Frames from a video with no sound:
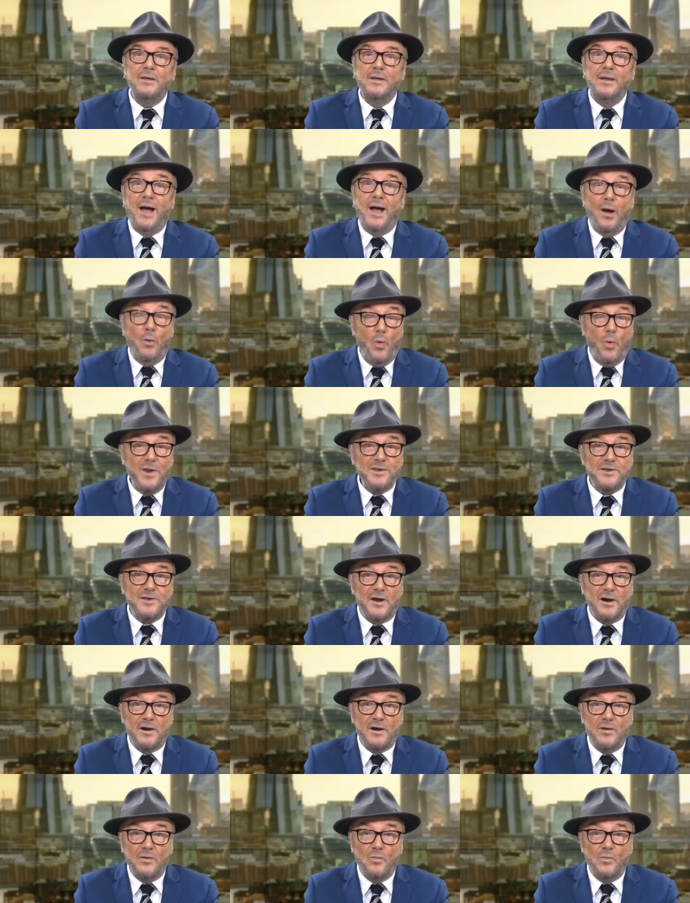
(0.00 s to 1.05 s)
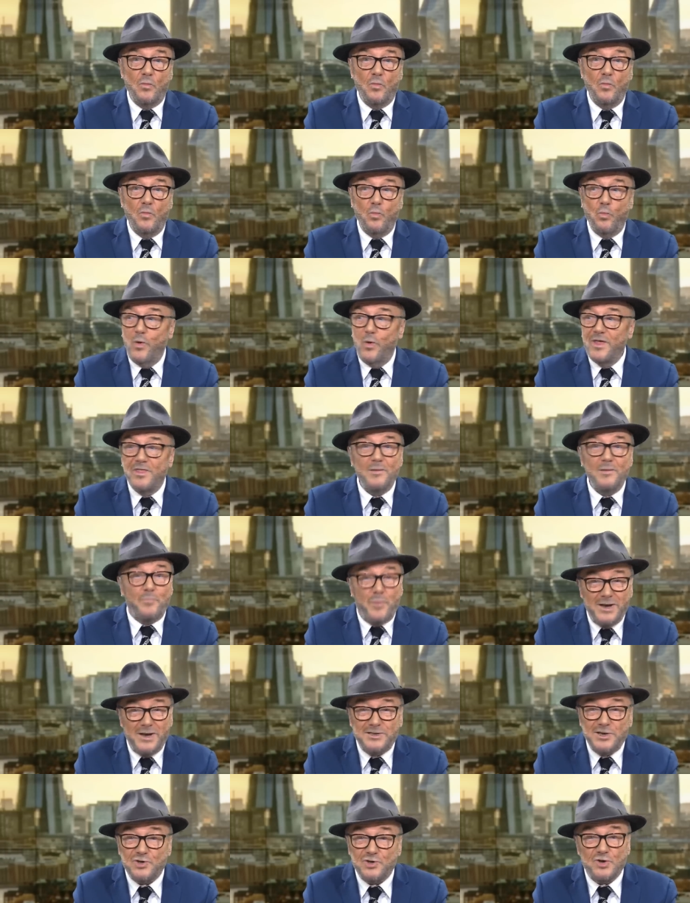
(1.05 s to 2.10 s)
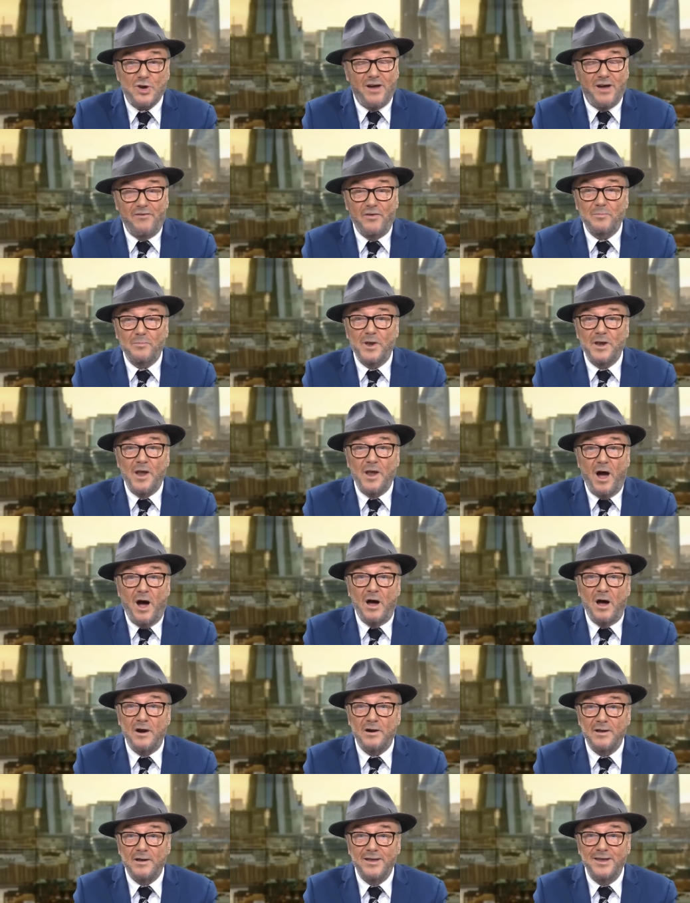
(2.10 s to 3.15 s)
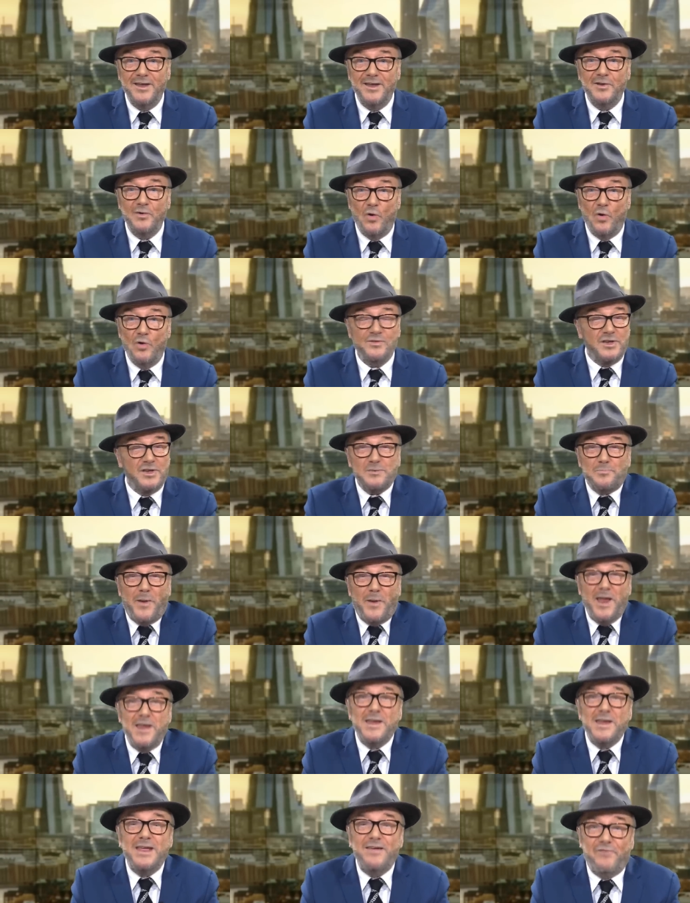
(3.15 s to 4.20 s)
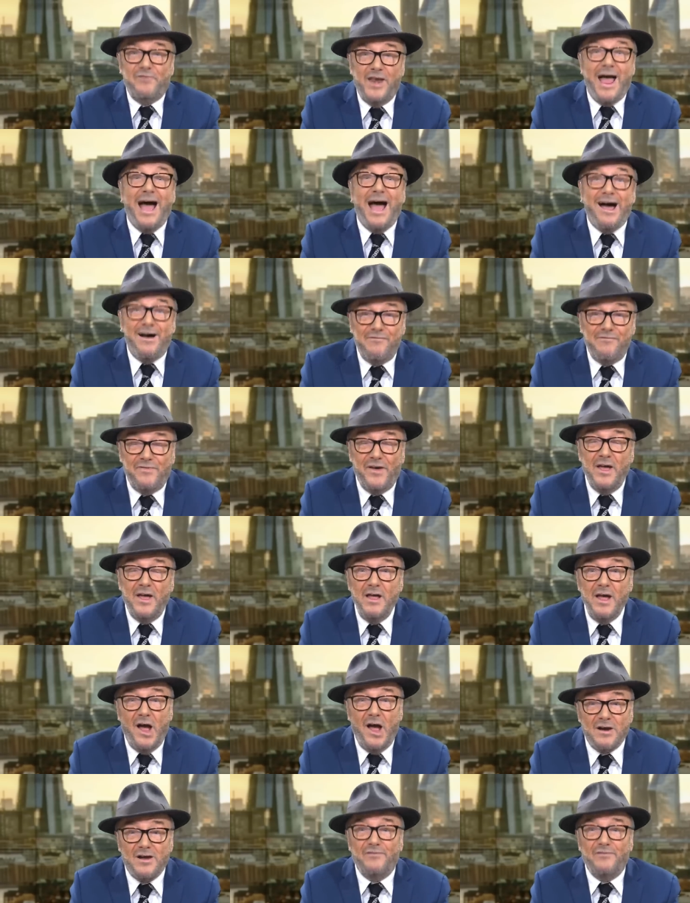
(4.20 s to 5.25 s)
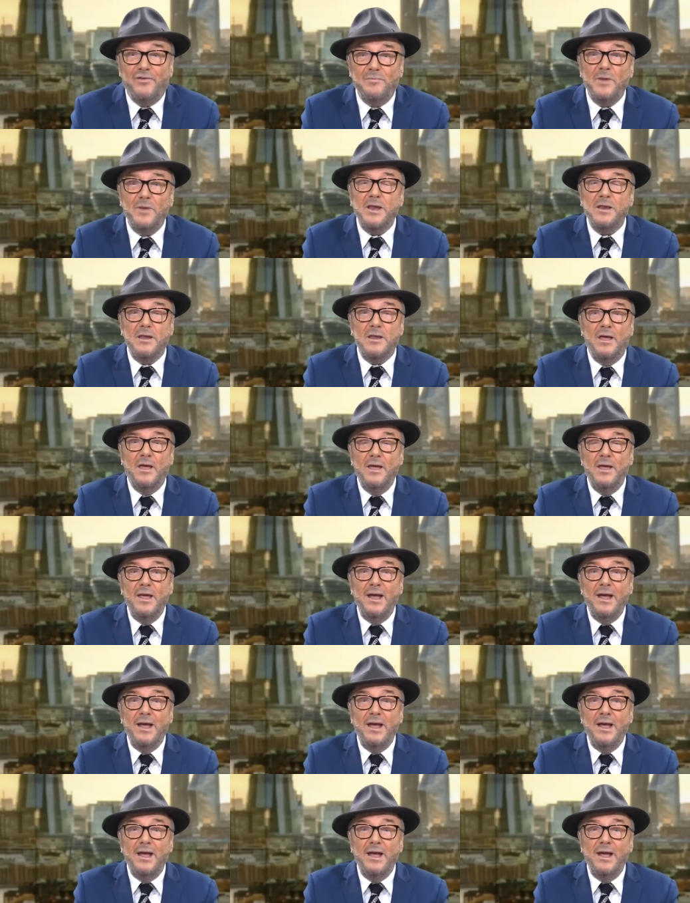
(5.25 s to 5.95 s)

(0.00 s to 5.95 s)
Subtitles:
I wonder where the British government are in. Does Britain even have a government?